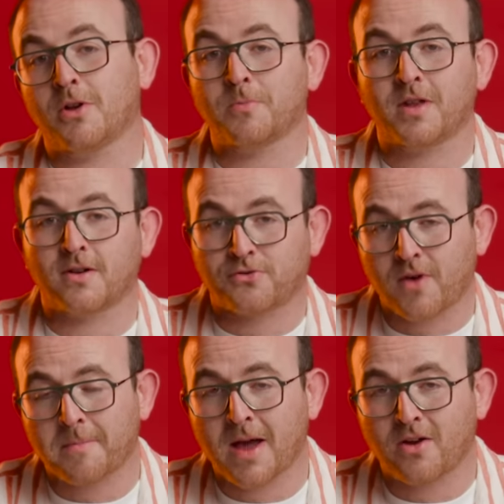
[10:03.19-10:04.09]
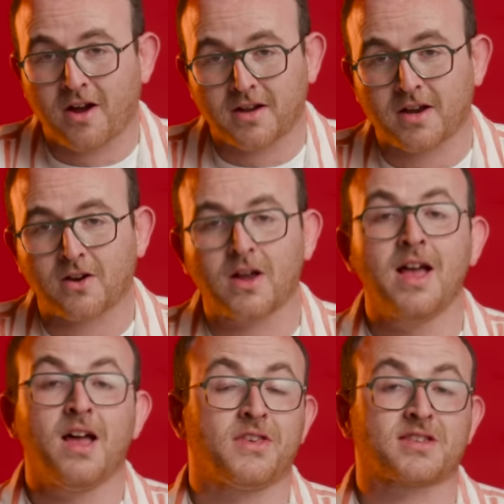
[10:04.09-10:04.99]
millimeter thread mount on here.
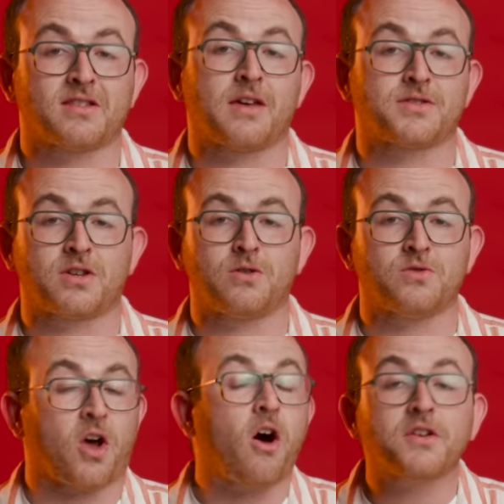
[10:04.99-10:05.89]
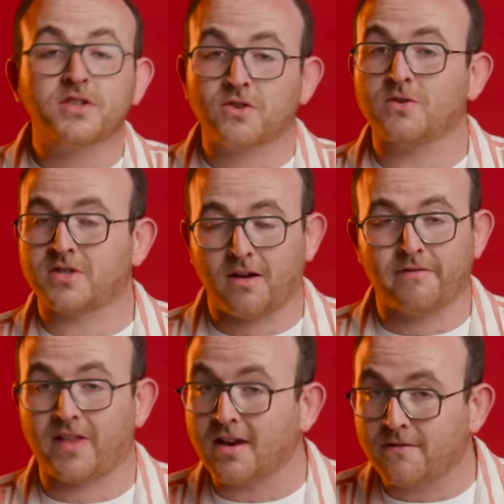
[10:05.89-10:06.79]
This allows you to use all sorts
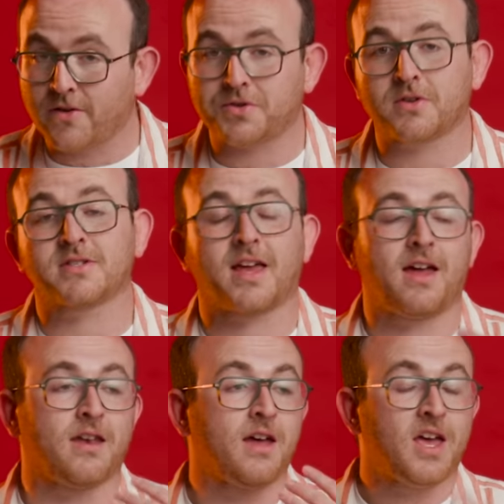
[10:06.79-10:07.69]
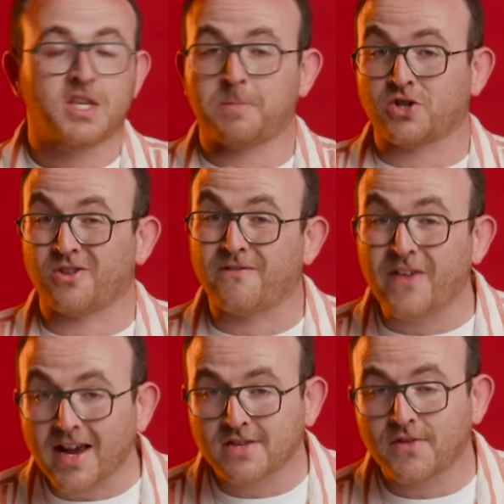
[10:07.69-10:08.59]
of light filters and special
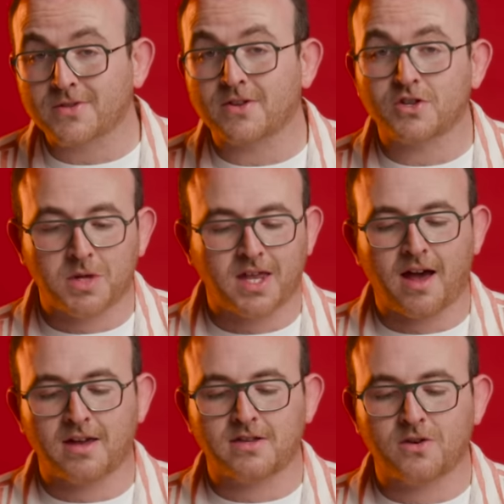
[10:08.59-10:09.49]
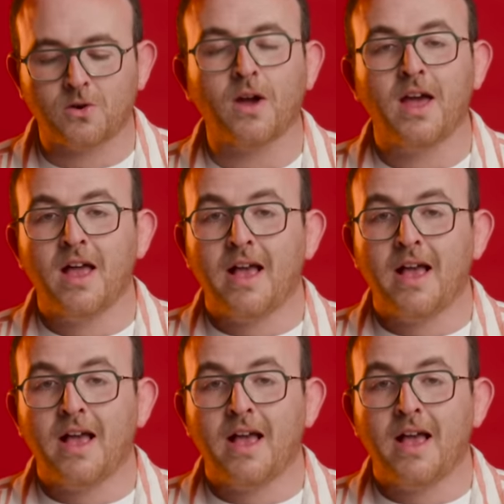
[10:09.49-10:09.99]
effects filters with the I-2.